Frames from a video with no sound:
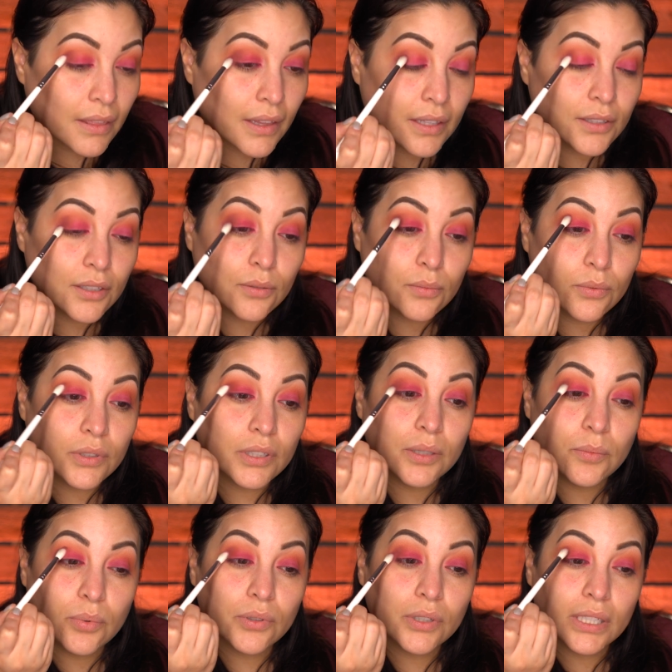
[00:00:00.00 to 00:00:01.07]
That's a
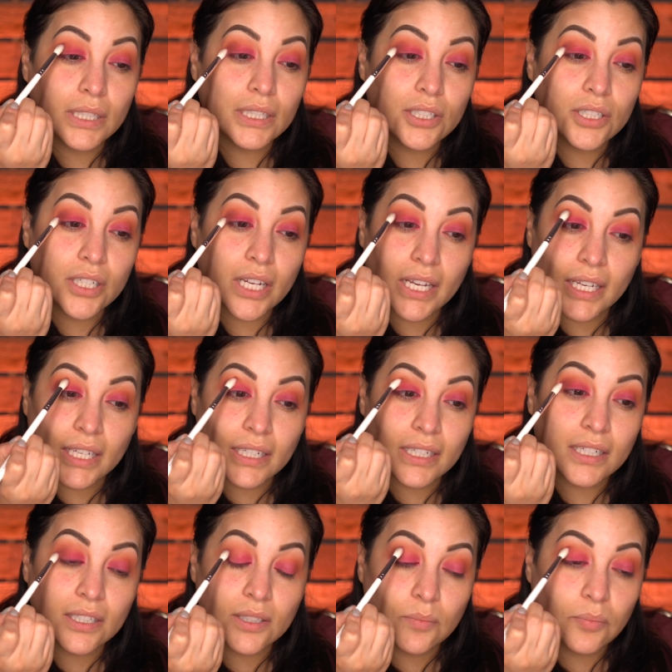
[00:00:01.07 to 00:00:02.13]
really pretty shade
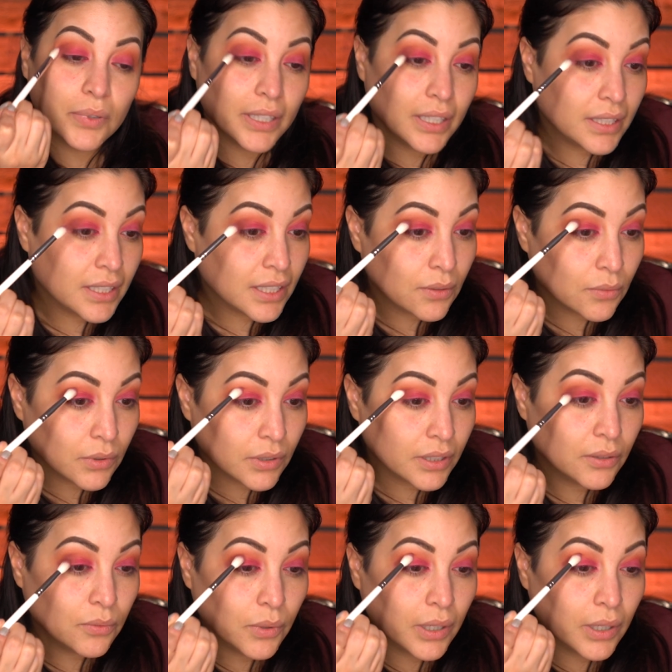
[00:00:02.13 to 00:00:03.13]
and it's blending really